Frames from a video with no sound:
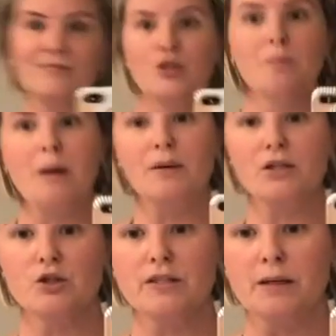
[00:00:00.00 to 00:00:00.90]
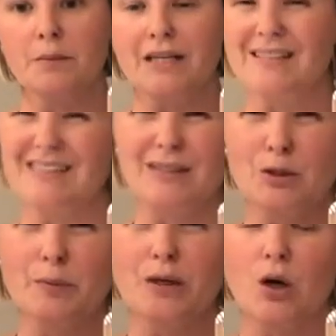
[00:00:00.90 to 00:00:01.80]
do my pictures in because it's a
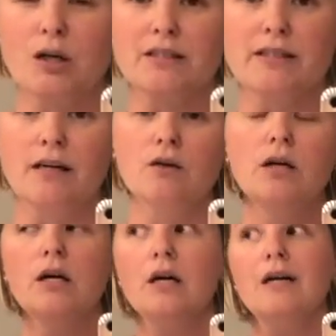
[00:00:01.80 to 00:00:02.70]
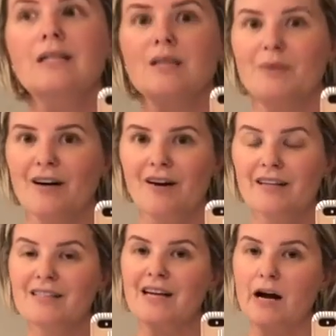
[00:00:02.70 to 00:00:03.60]
little bit hard to tell. To be
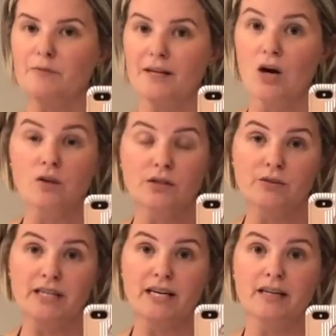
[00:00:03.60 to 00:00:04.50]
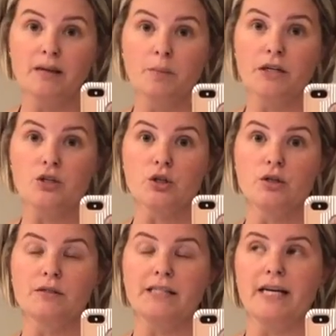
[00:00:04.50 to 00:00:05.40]
honest, I've been also taking
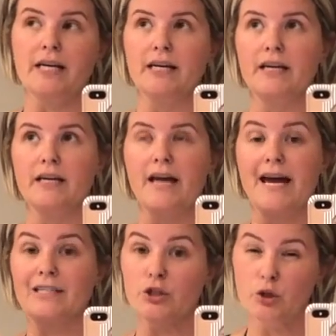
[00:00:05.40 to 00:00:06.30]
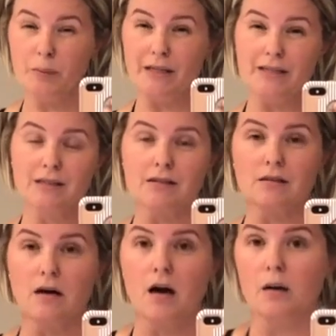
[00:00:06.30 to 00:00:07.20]
pictures in a two-piece
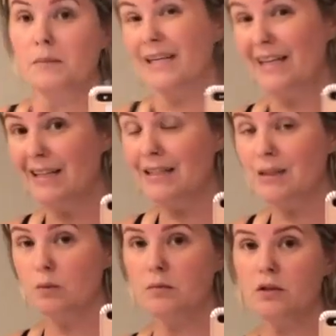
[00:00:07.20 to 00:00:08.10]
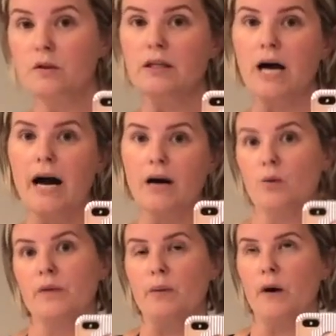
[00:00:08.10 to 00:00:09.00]
uh, bikini swimsuit that I
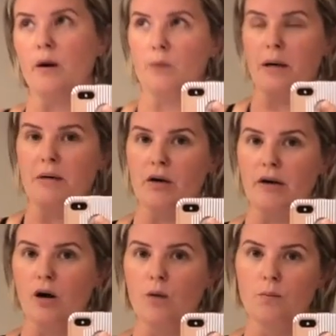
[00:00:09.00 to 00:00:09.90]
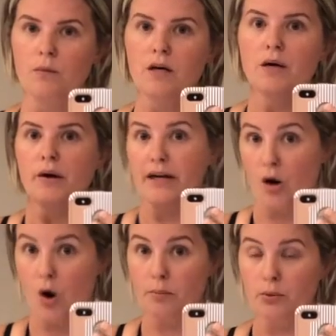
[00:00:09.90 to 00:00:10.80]
only wear when I'm here at home in
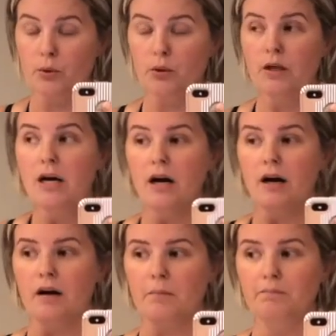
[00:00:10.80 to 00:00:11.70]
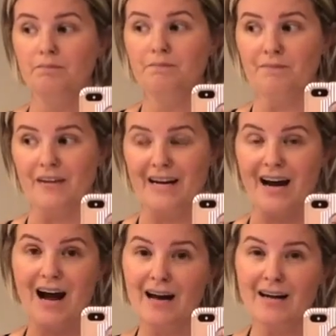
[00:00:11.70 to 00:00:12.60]
our pool. Um, and
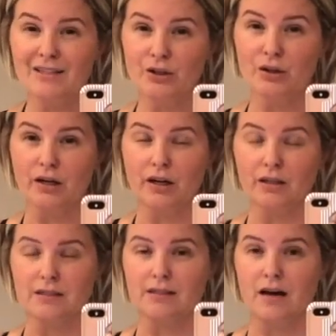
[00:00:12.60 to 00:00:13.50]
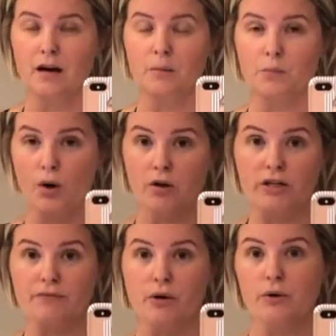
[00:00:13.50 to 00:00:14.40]
I took some
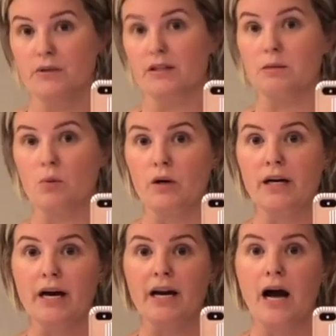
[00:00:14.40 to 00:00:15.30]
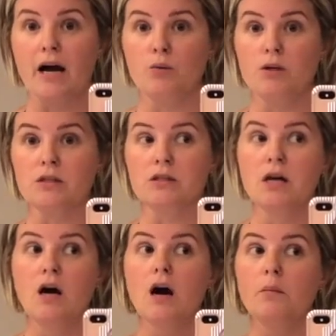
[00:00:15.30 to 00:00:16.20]
progress photos this morning and I
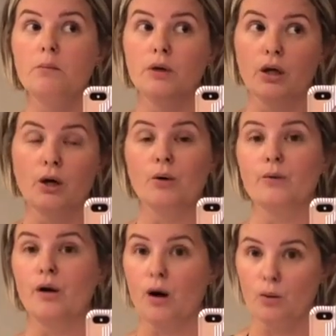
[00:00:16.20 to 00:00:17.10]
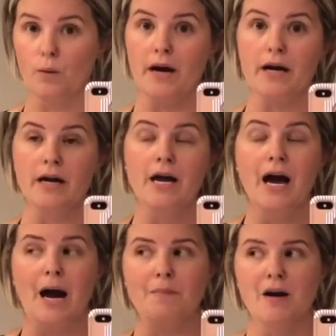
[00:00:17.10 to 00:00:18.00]
was blown away.
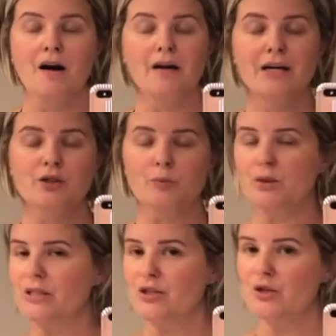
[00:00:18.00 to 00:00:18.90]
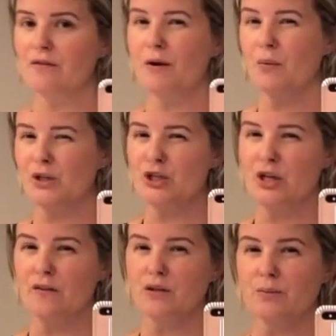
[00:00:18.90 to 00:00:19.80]
I'm not one hundred percent sure if I want to
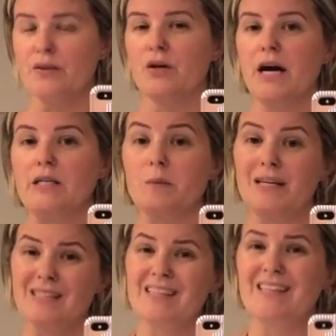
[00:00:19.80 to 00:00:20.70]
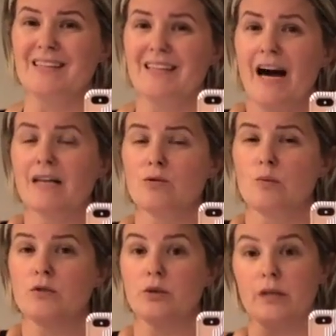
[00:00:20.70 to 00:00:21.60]
share those with you guys because it, that
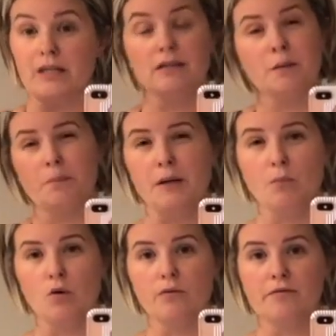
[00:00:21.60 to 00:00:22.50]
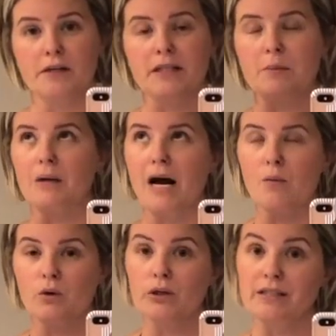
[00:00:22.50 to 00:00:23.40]
swimsuit is a bit more revealing, but I will